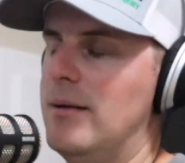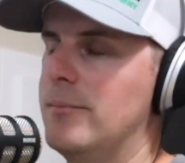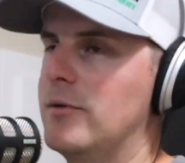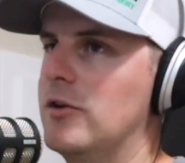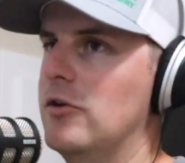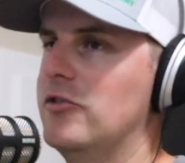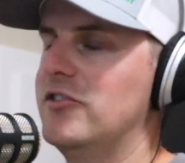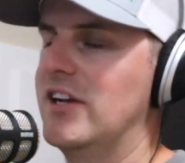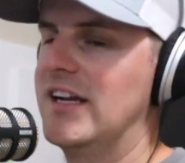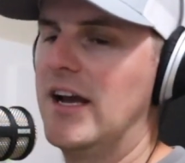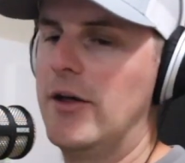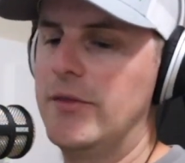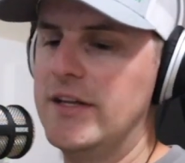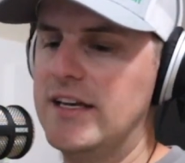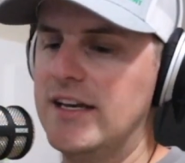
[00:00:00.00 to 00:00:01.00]
Go check
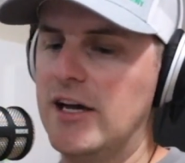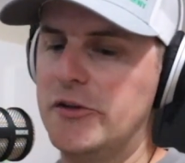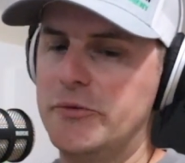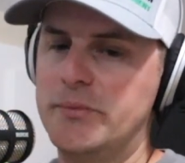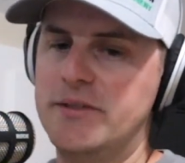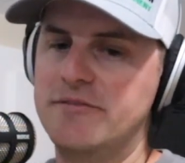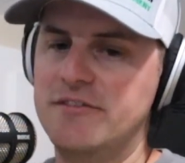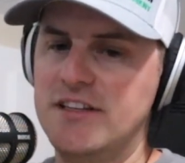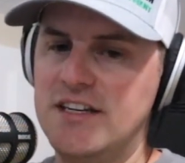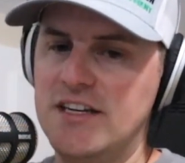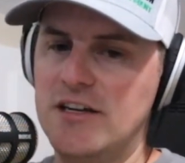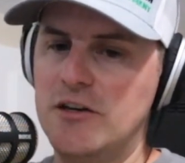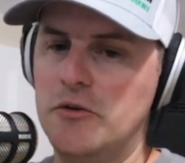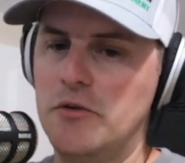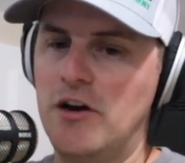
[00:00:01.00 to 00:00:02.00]
out the announcement
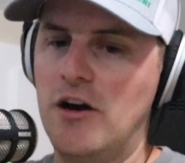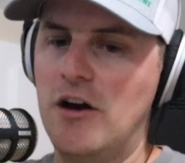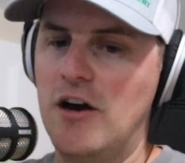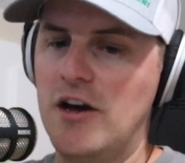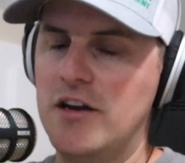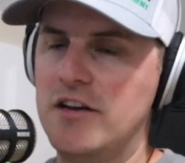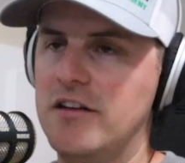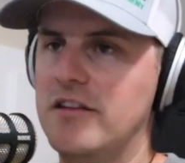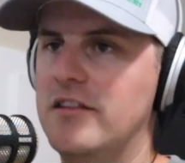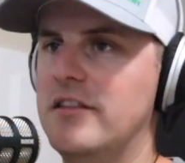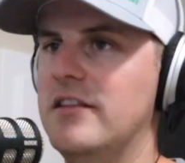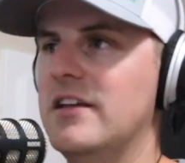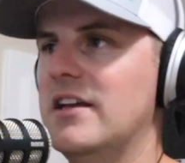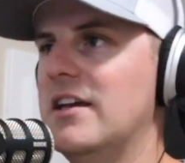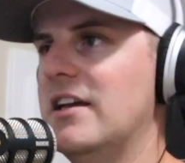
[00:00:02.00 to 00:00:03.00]
video on
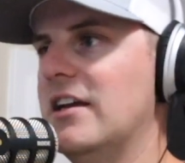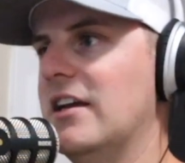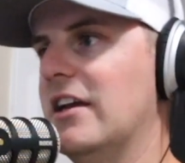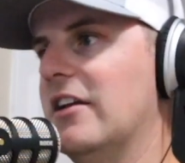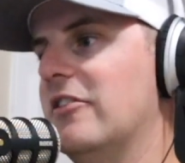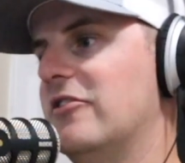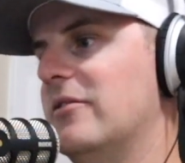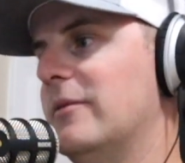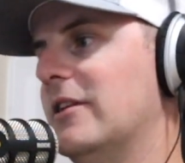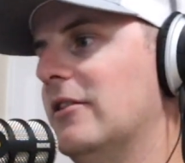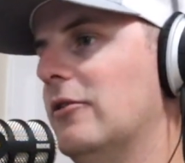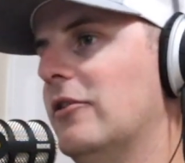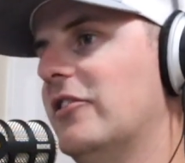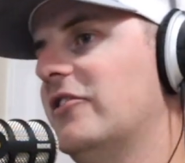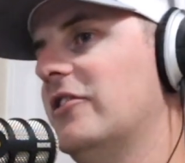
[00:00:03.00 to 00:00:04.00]
the Jimmy
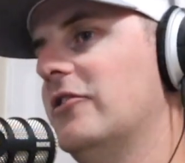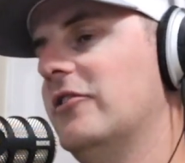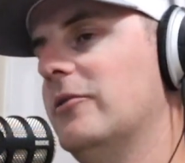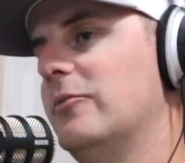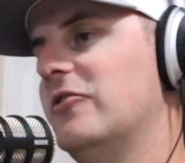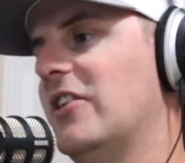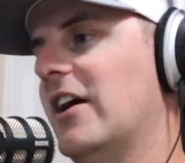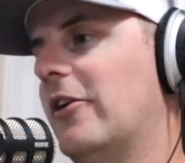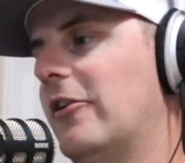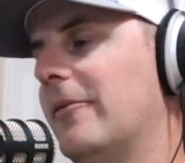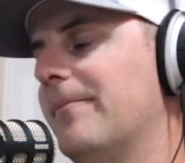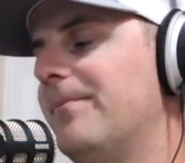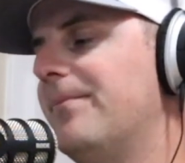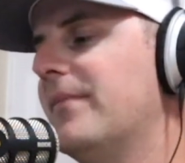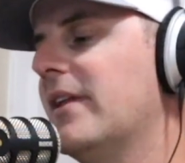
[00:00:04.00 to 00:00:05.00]
Lewis YouTube channel,
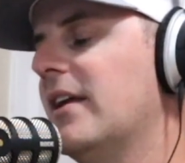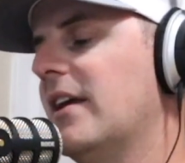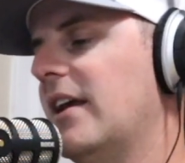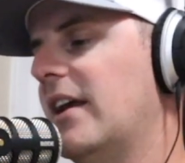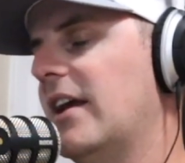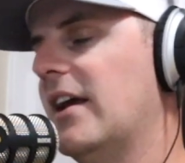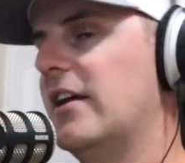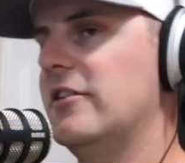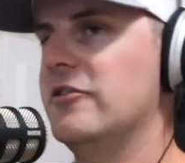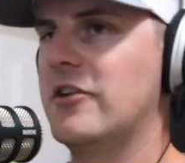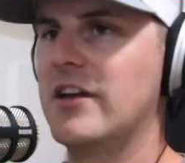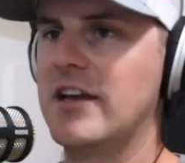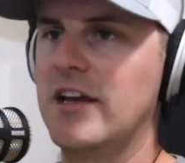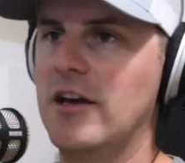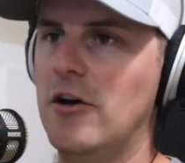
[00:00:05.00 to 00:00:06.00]
and you
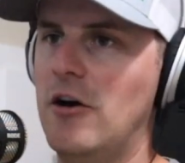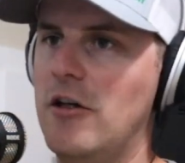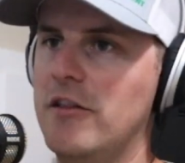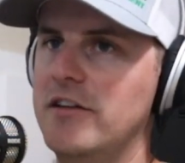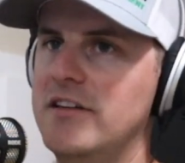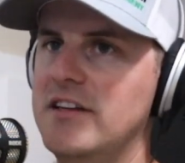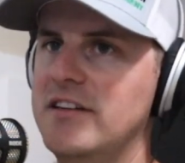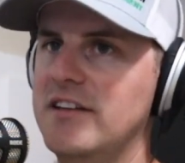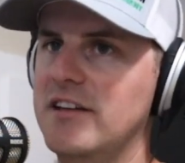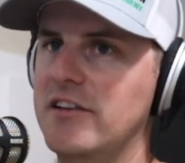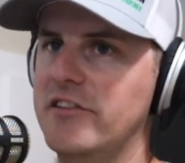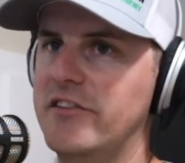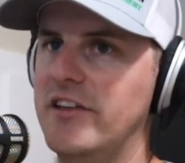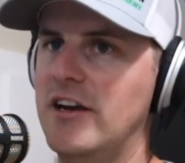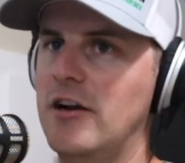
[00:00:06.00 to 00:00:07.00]
can get all the
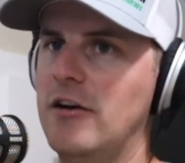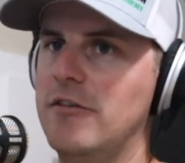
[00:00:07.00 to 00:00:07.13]
details there